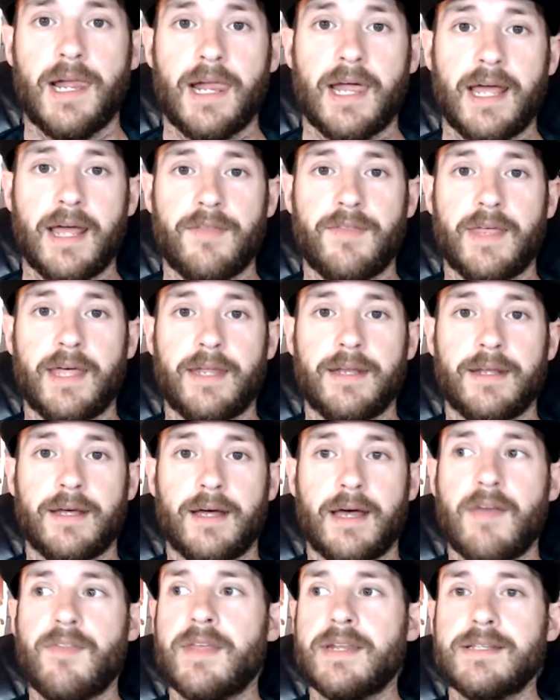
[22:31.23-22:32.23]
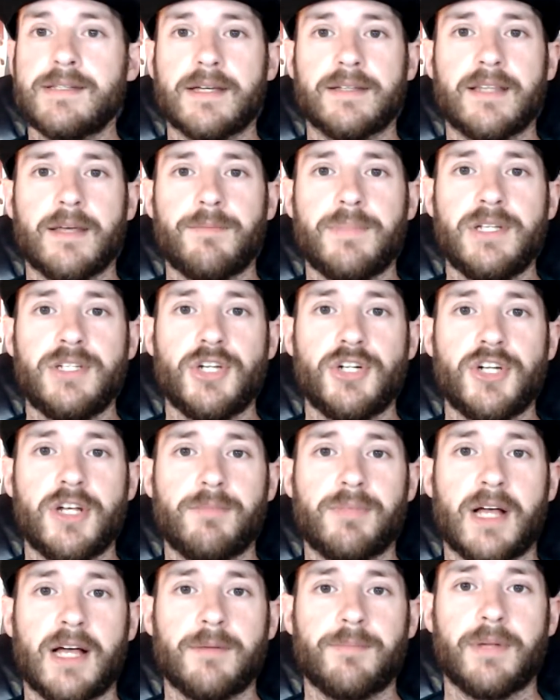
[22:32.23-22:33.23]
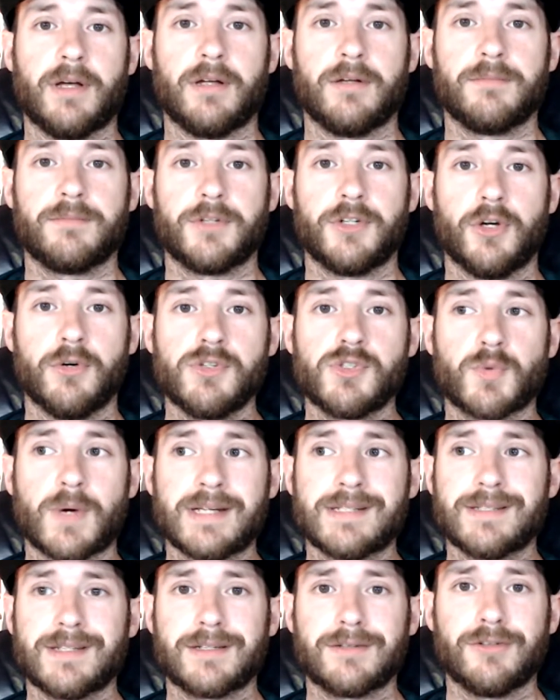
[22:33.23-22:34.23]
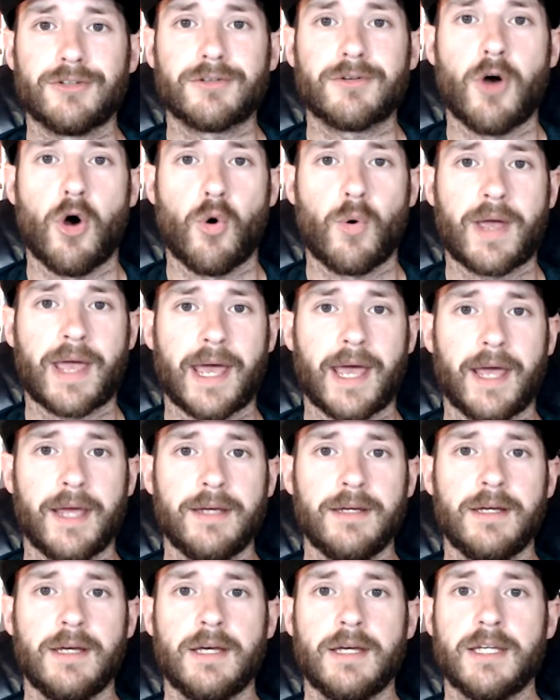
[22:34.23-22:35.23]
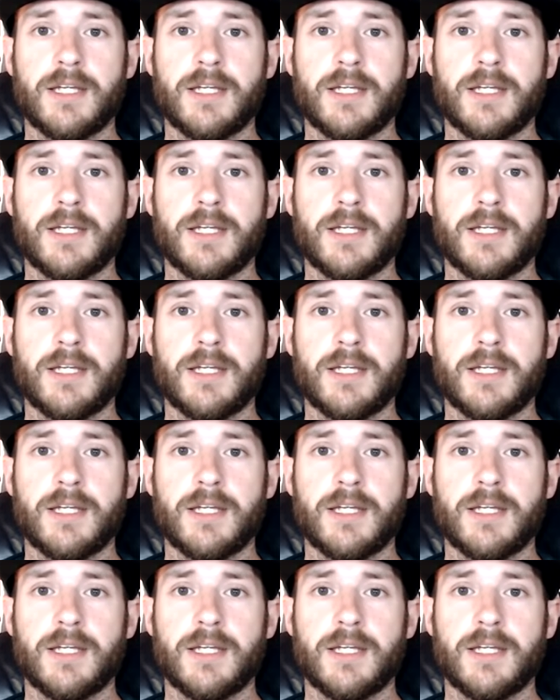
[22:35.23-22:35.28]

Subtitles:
And then he's got that BJJ black belt. His wrestling looked okay.